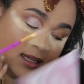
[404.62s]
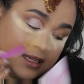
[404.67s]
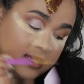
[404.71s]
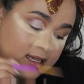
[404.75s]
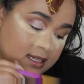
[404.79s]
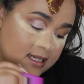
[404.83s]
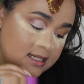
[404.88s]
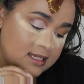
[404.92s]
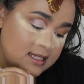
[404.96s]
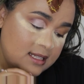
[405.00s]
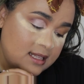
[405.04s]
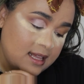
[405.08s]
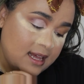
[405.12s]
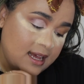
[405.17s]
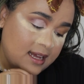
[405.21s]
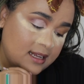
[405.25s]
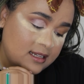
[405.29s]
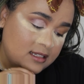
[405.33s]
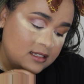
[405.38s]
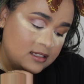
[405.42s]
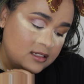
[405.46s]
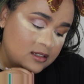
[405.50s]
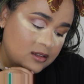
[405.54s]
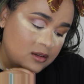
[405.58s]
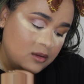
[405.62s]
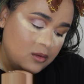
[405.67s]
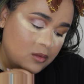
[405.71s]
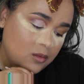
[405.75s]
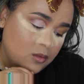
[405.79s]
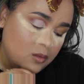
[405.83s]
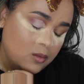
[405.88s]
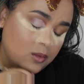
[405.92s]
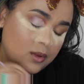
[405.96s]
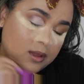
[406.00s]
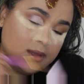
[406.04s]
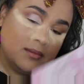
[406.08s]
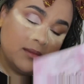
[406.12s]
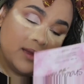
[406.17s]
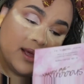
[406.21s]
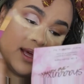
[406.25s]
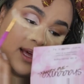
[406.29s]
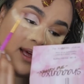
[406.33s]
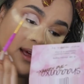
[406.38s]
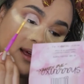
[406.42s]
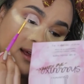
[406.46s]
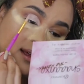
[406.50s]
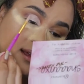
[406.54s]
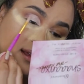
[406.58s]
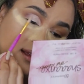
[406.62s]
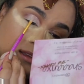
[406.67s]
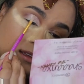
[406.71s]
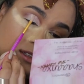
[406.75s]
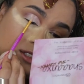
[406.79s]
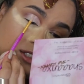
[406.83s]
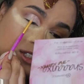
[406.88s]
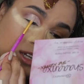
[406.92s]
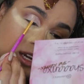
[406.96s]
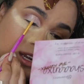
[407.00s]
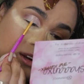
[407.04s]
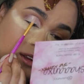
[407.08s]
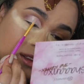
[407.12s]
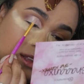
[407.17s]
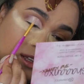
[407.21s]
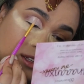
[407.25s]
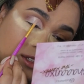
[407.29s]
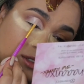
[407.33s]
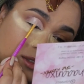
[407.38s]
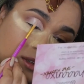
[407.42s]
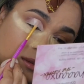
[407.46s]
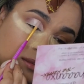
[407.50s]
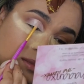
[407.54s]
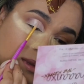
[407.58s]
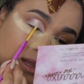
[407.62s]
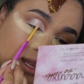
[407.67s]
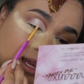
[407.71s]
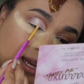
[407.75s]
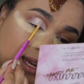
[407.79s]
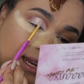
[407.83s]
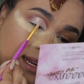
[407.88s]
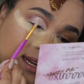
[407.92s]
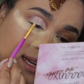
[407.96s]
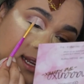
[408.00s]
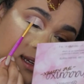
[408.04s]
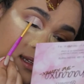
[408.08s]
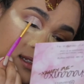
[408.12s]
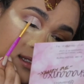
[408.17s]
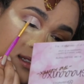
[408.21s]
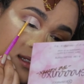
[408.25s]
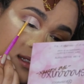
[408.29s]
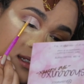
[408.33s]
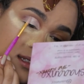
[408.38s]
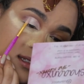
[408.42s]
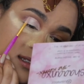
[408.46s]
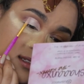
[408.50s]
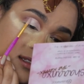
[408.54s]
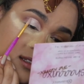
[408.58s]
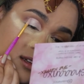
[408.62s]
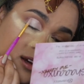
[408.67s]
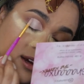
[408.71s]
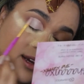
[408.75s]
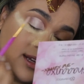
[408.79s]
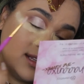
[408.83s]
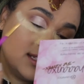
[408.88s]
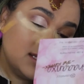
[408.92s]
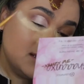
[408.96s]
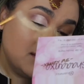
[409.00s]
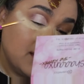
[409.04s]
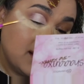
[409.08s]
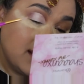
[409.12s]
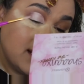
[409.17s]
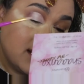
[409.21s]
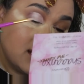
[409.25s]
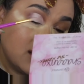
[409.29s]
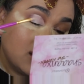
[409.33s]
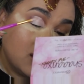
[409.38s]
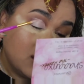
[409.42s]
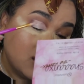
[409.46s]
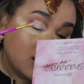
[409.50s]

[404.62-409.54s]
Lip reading: because that will make the shadow that you apply next, it's going to make it